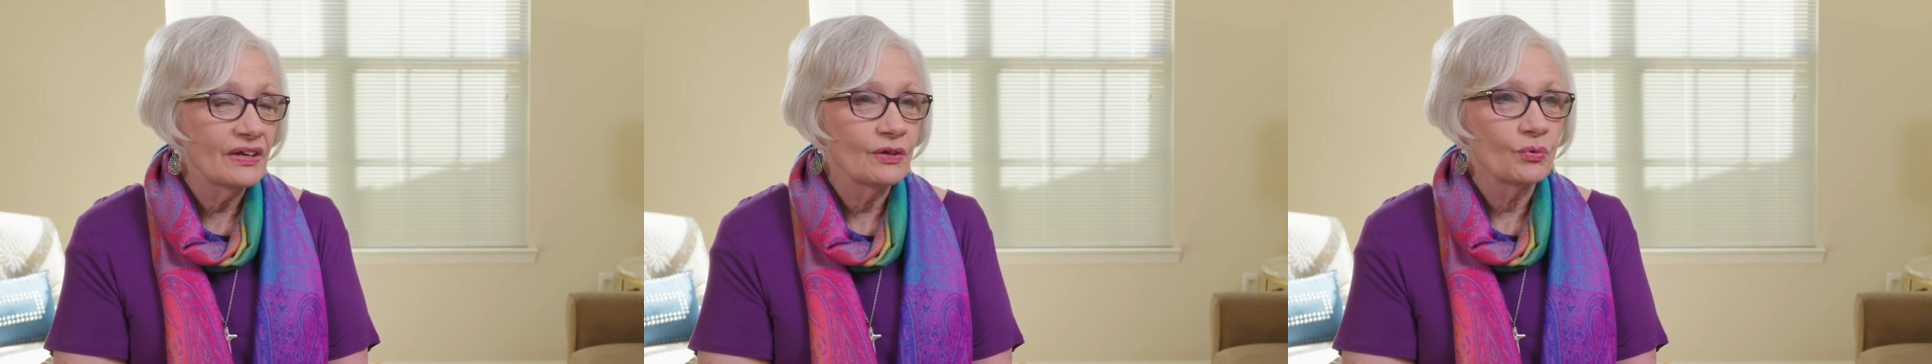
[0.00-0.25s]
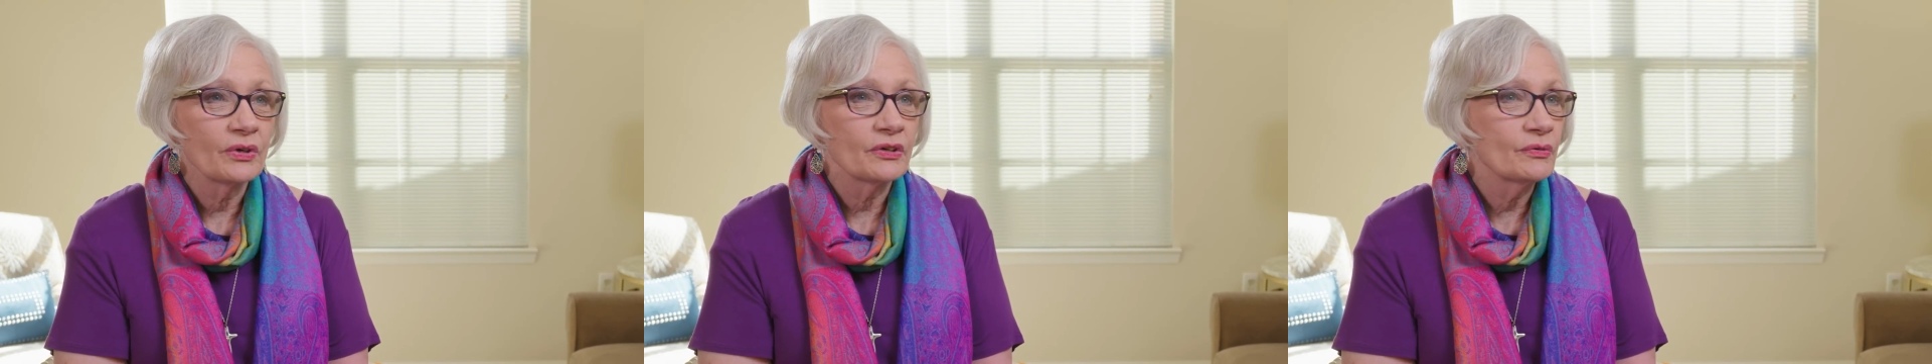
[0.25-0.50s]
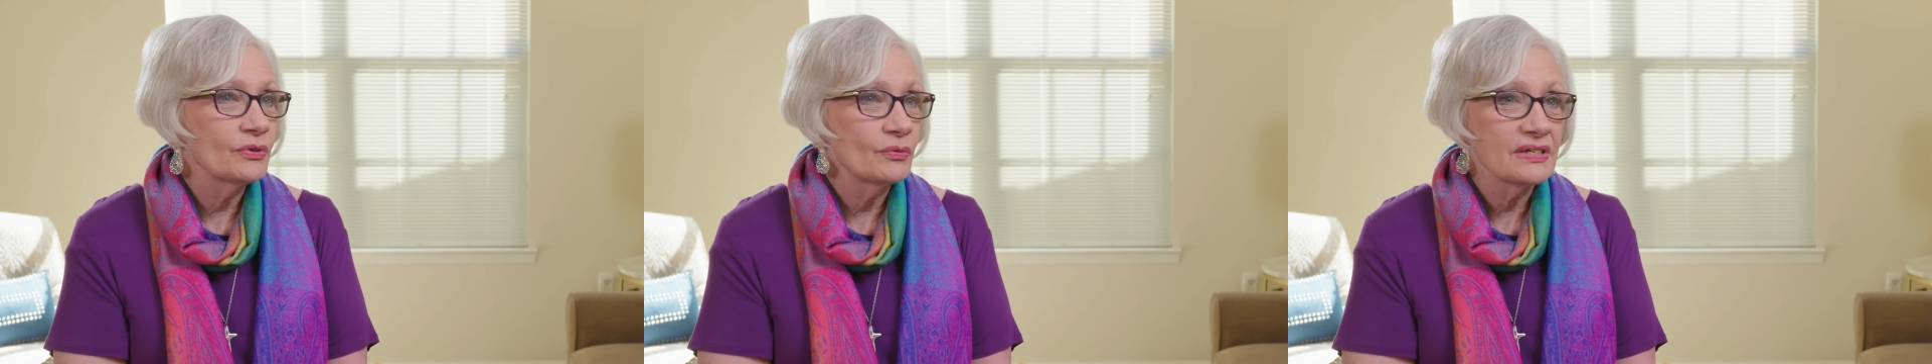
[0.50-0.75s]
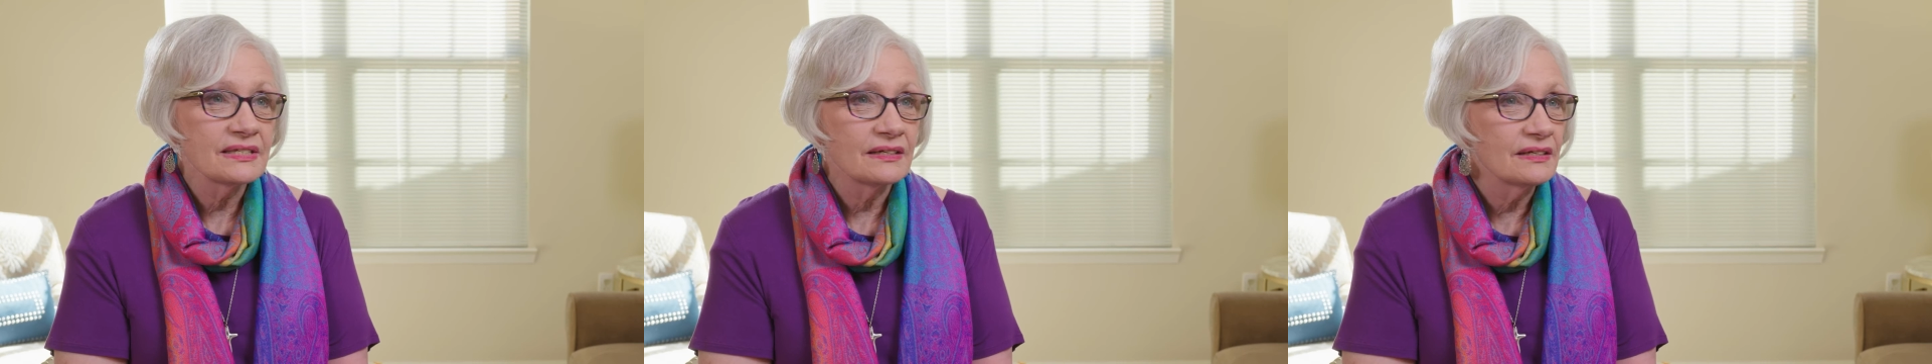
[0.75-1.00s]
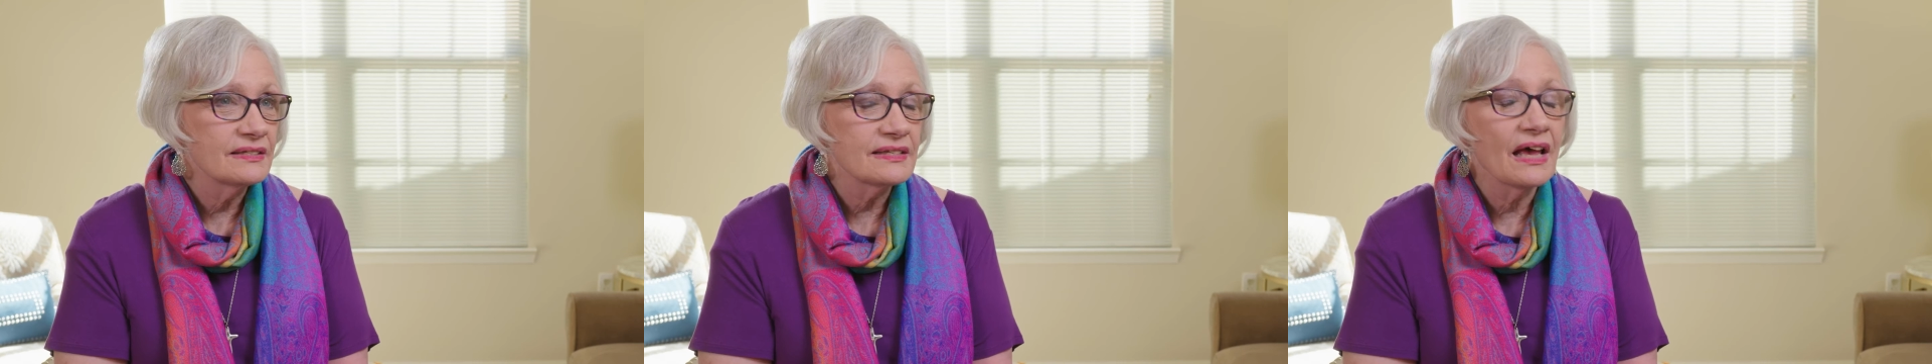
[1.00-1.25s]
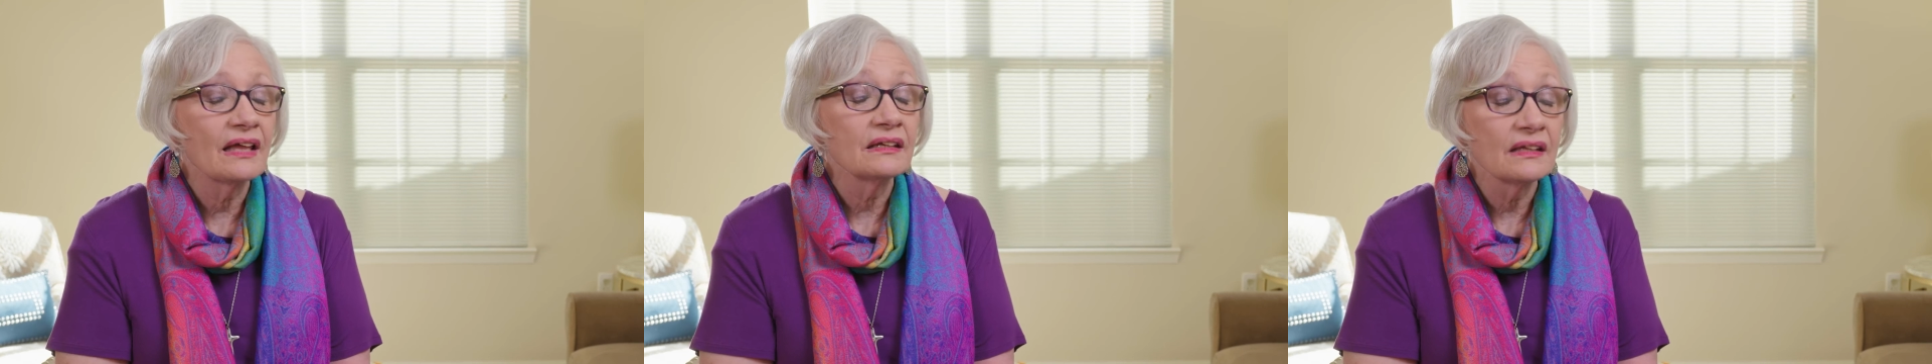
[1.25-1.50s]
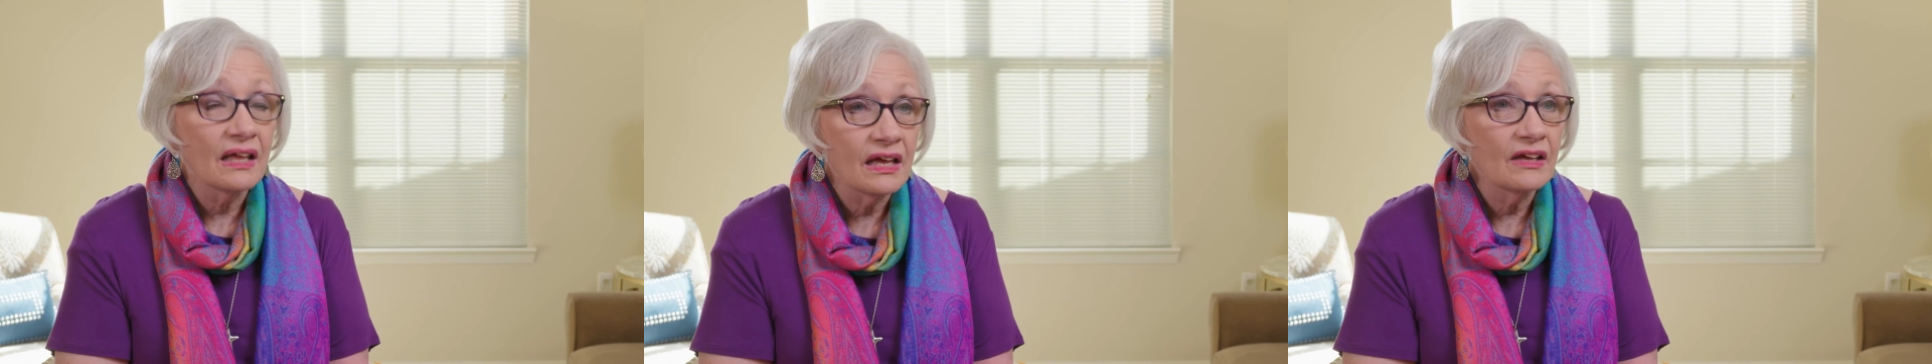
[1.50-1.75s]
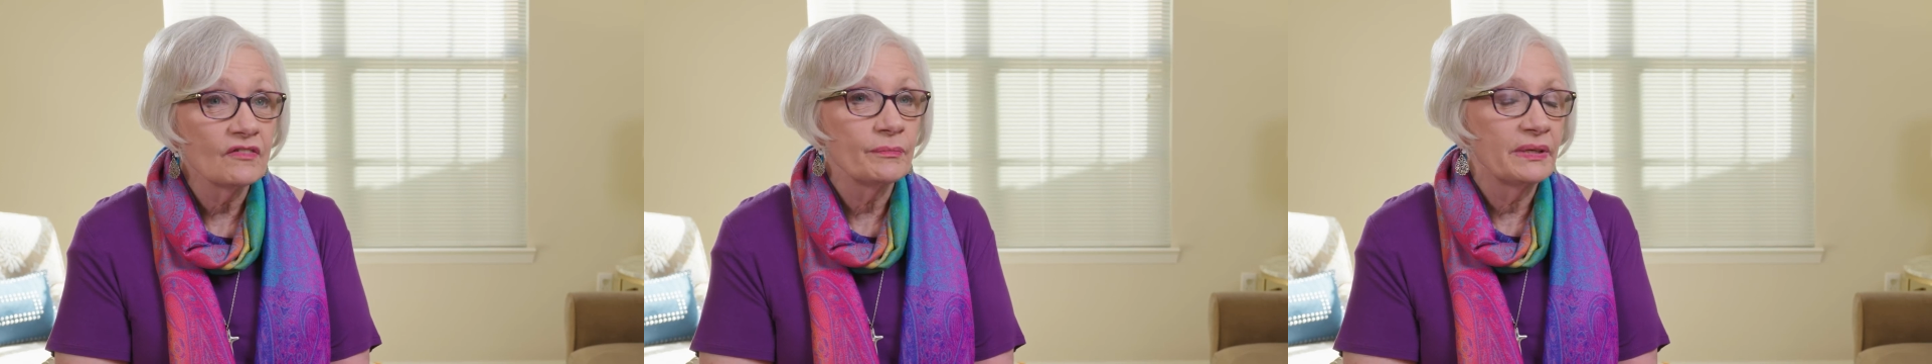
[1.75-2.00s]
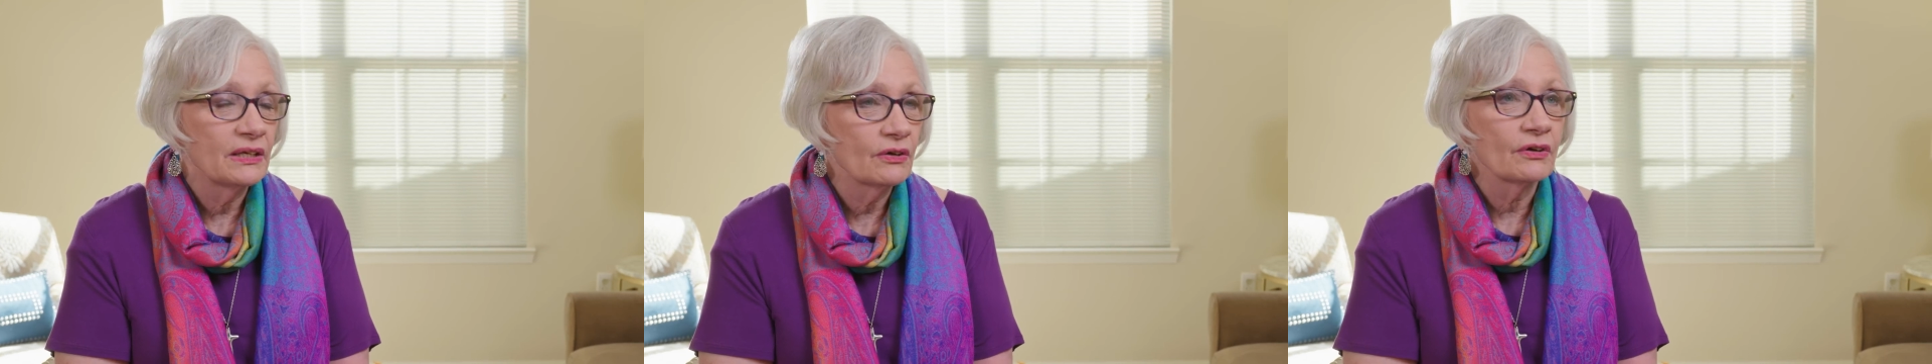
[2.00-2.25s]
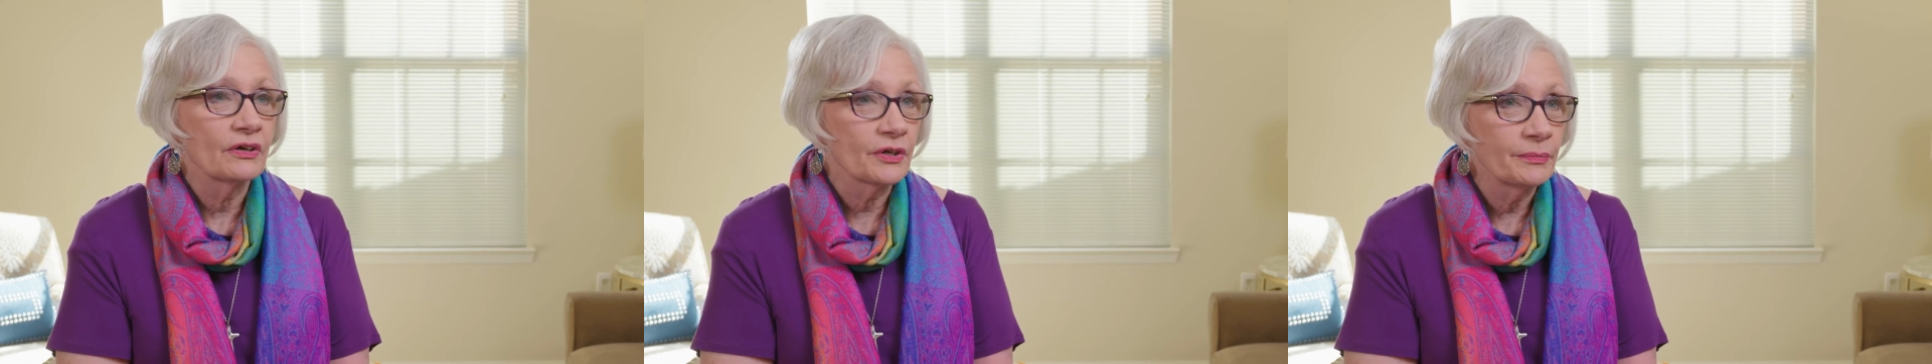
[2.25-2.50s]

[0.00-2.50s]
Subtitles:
and working with the residents. I love being in our